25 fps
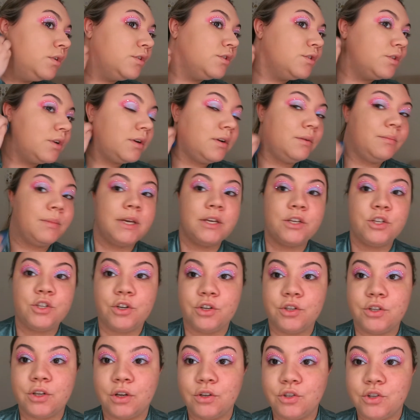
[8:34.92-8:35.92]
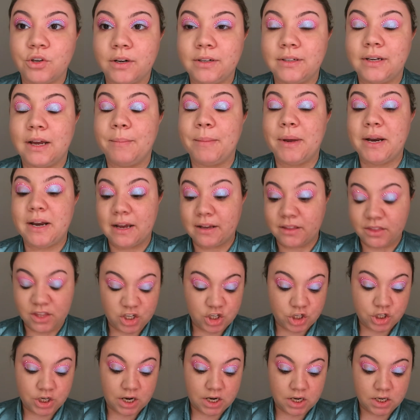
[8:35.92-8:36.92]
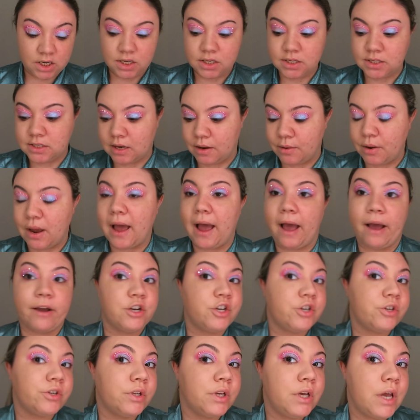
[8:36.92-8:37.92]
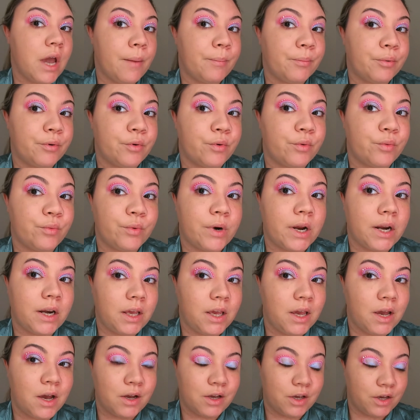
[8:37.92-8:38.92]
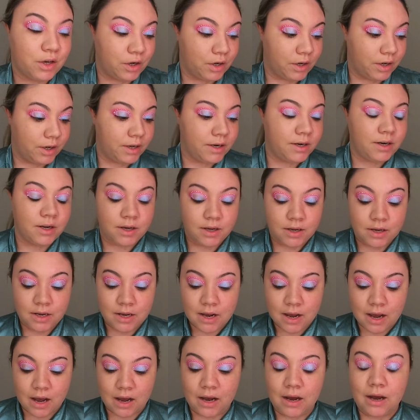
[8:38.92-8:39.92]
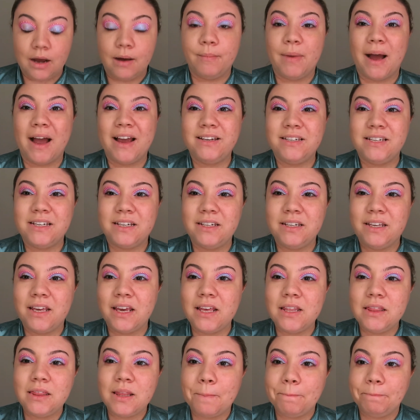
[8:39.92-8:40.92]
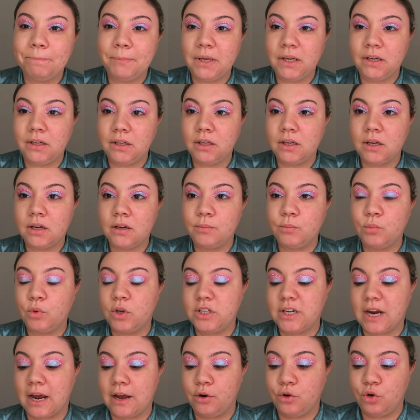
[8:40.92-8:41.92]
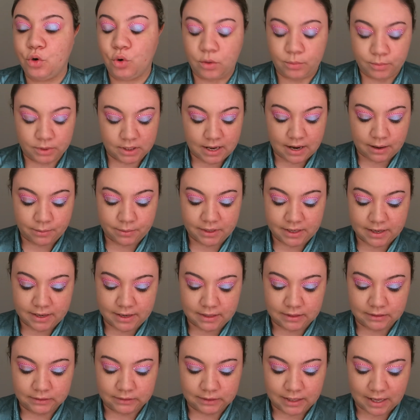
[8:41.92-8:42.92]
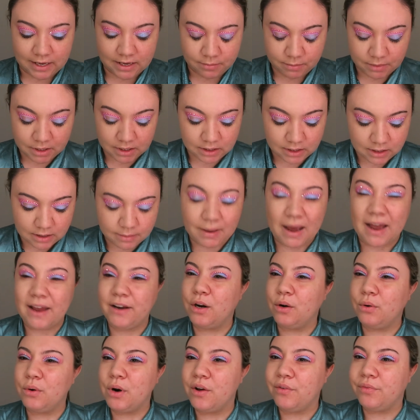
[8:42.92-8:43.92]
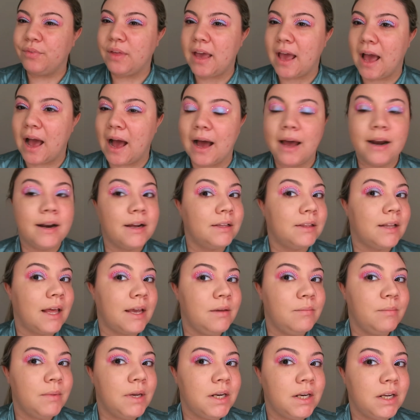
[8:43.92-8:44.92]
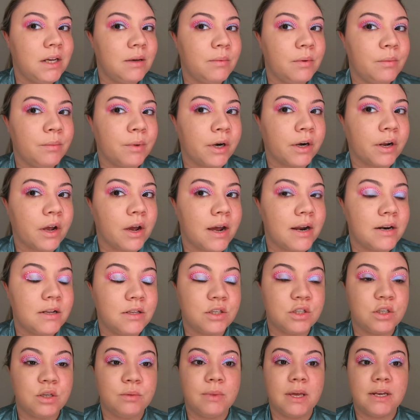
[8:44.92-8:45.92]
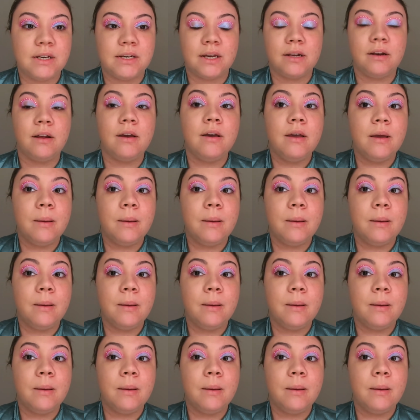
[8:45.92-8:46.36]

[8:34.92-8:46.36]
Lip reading: trying to make sure it's all drugged down my neck. The shade is actually pretty good. I did get the medium, which normally I would get a light medium. I don't know if they had a light medium. I'm gonna go ahead and assume they did,